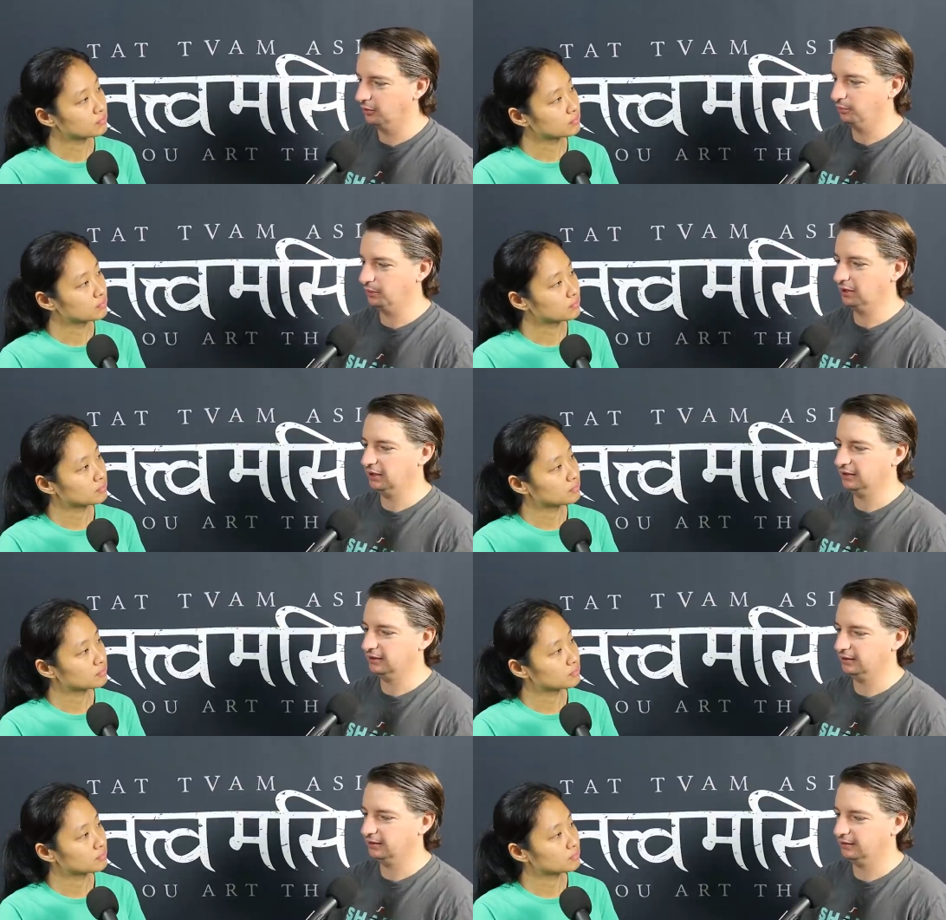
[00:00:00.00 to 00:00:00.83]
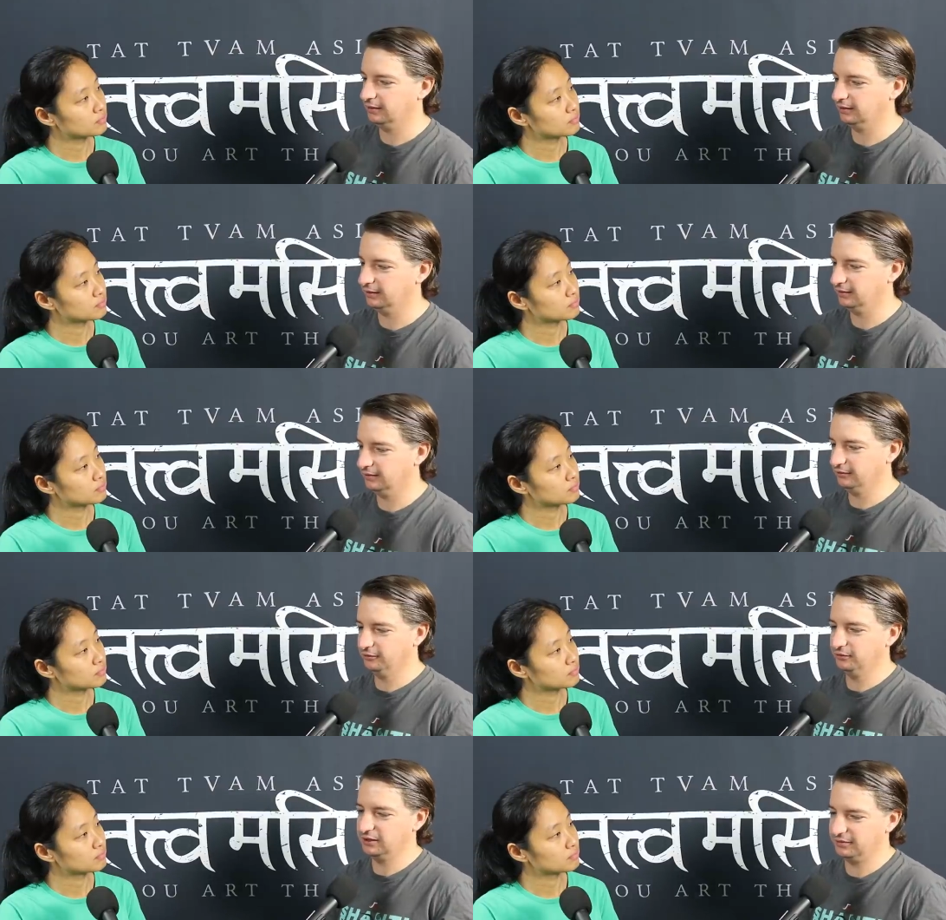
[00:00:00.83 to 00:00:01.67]
Speaker 1: But
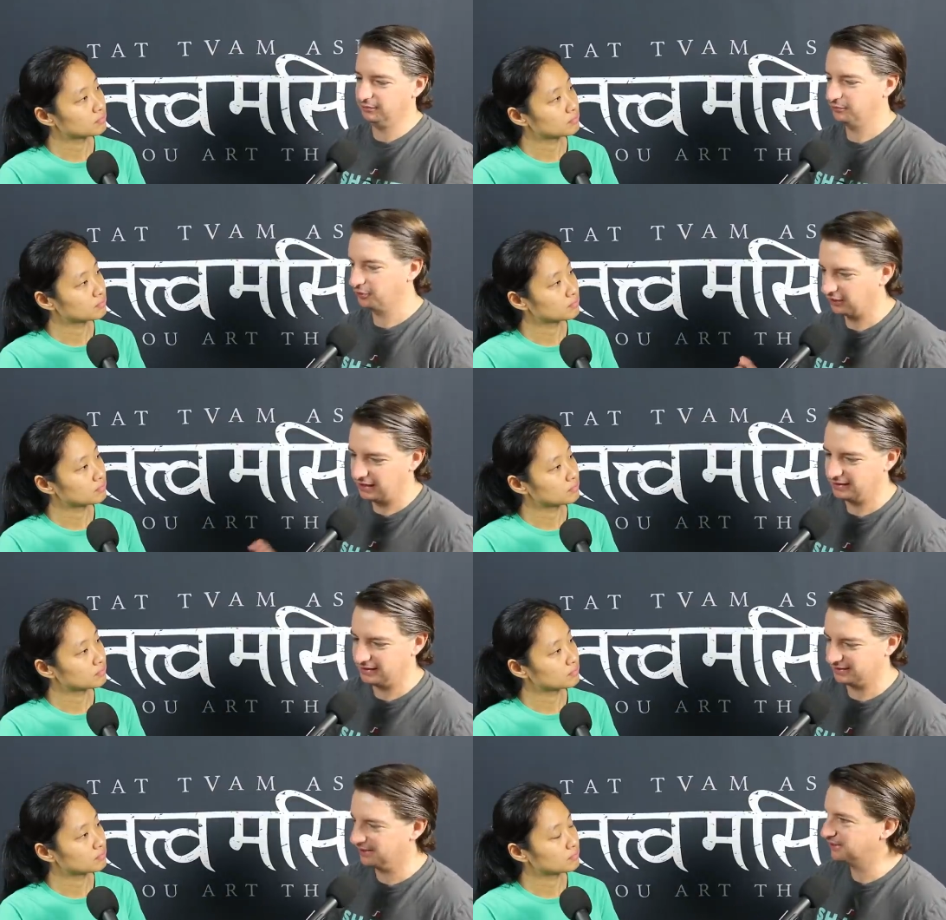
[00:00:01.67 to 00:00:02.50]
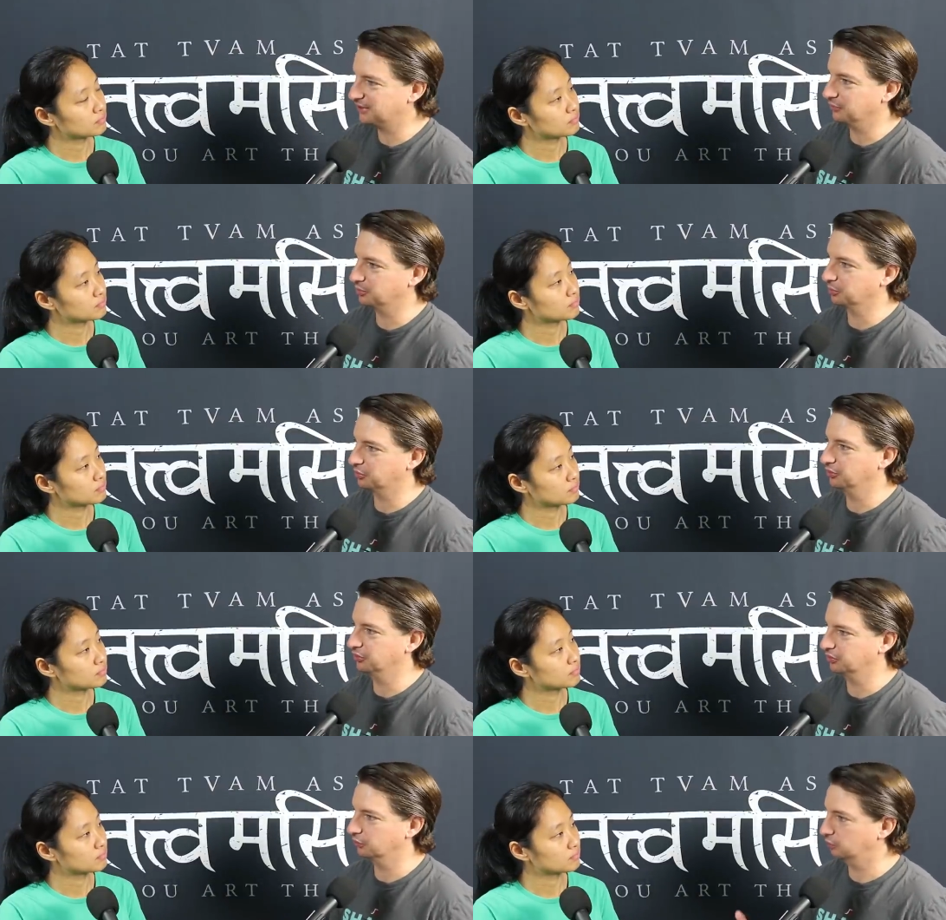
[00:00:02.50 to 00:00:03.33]
we create these systems
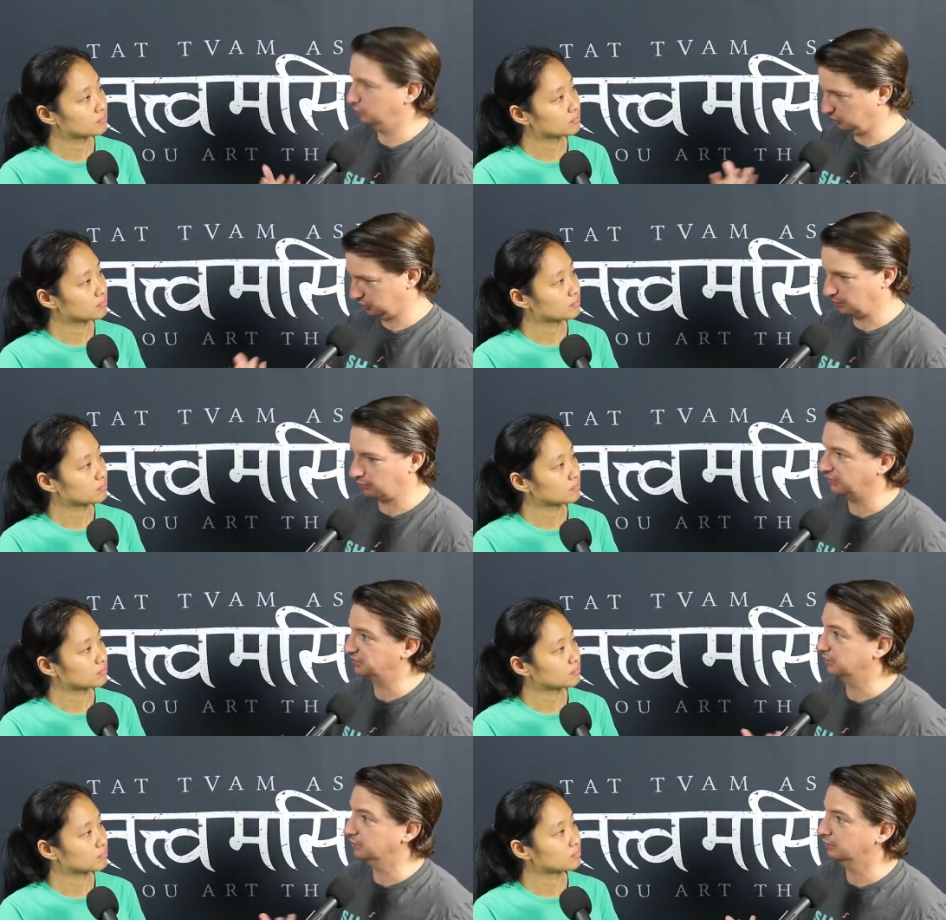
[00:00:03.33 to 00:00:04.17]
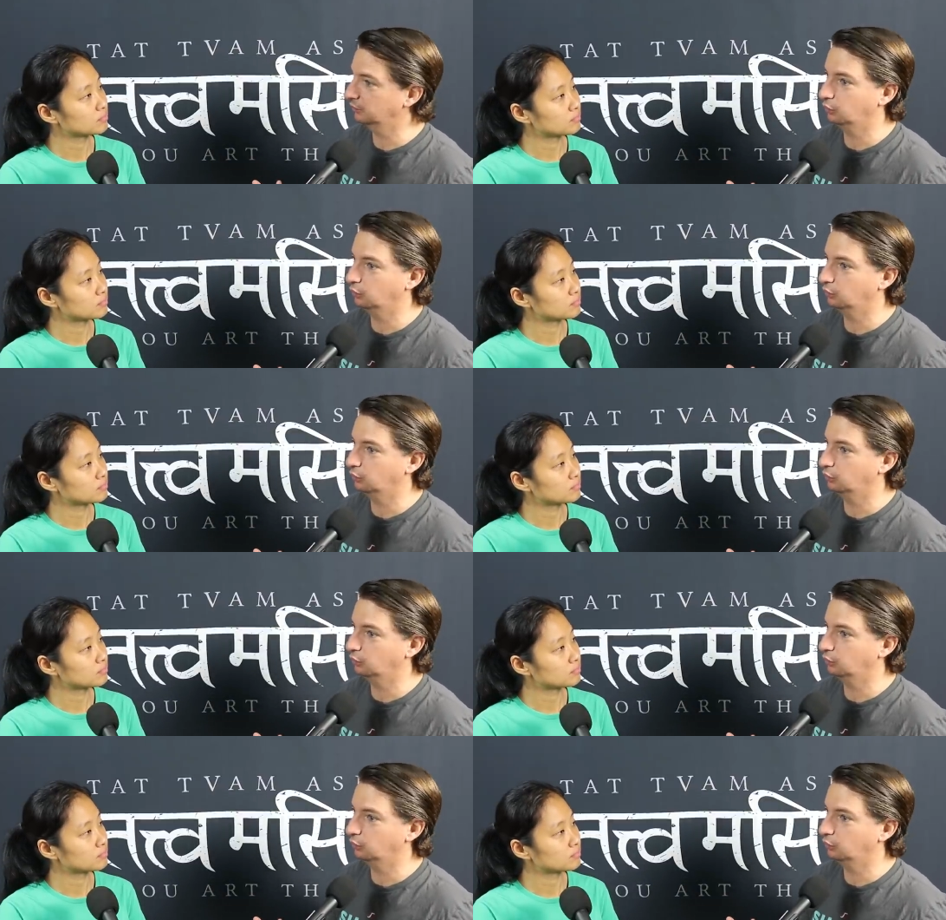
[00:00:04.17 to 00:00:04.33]
because some of us are,